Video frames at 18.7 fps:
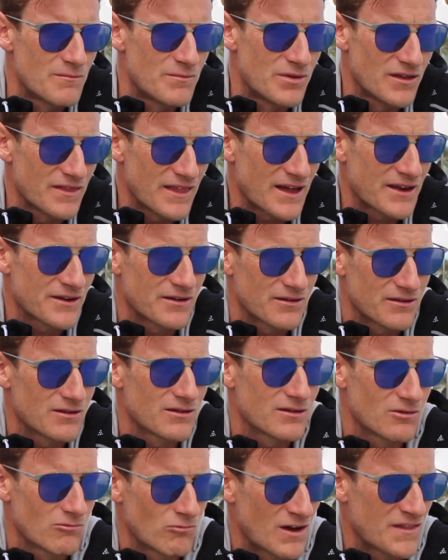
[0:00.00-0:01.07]
but then
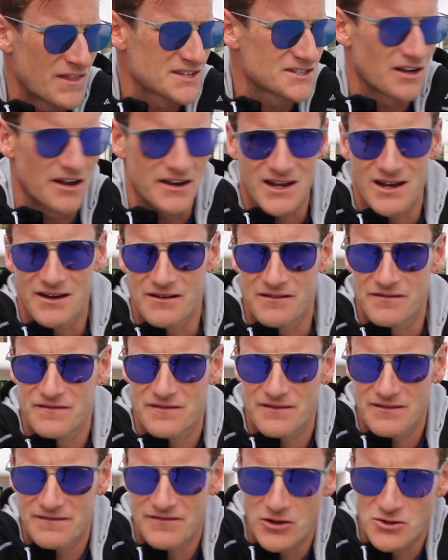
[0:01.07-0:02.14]
when they started kind of
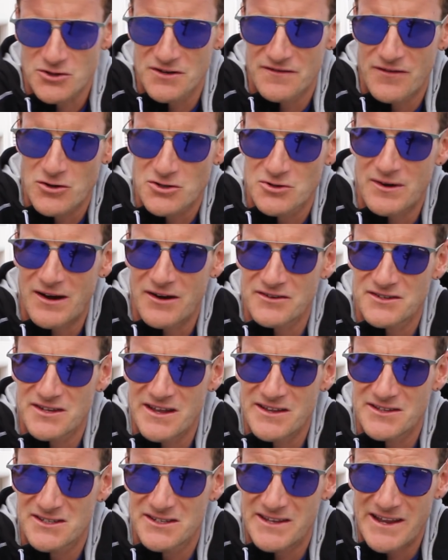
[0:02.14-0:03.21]
filtering down
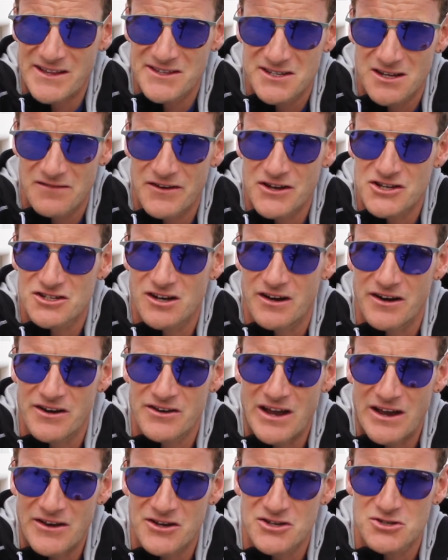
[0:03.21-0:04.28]
into the finish
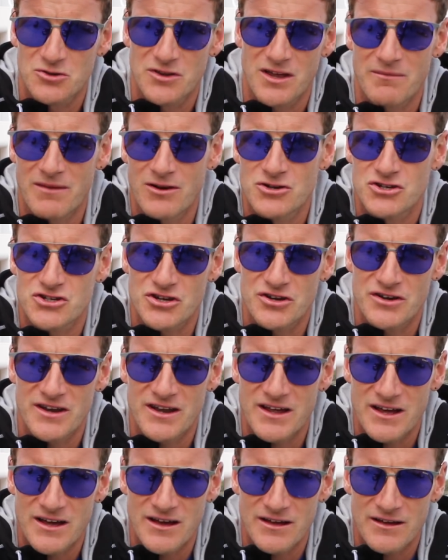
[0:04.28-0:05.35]
line, and you saw the emotion
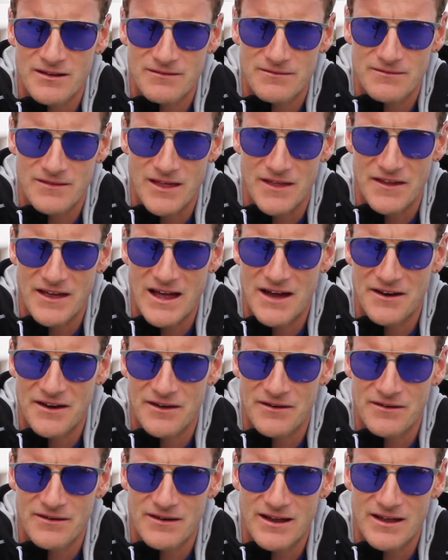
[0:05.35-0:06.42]
that they had,
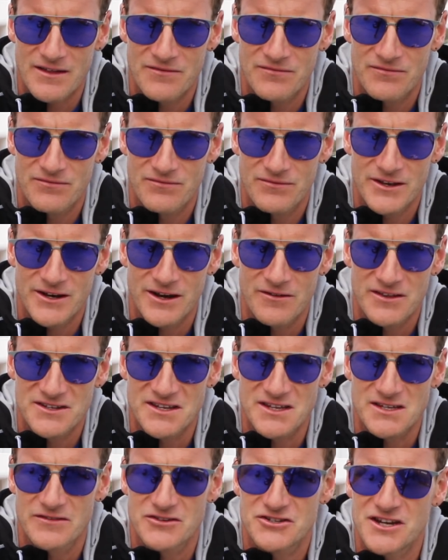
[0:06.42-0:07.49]
and you know, the
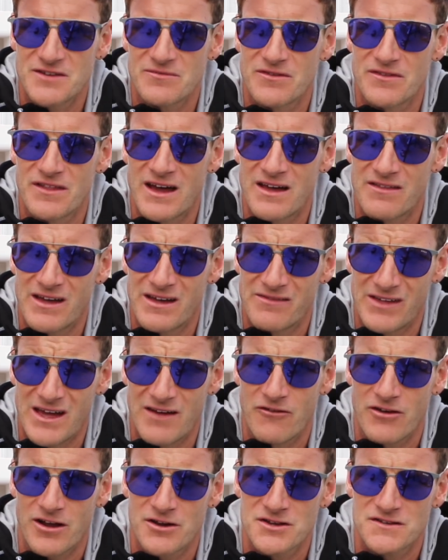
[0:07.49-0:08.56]
sense of achievement that
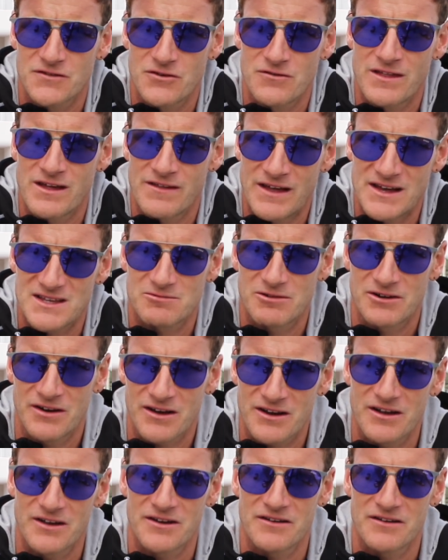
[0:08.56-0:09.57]
everyone goes through, that's when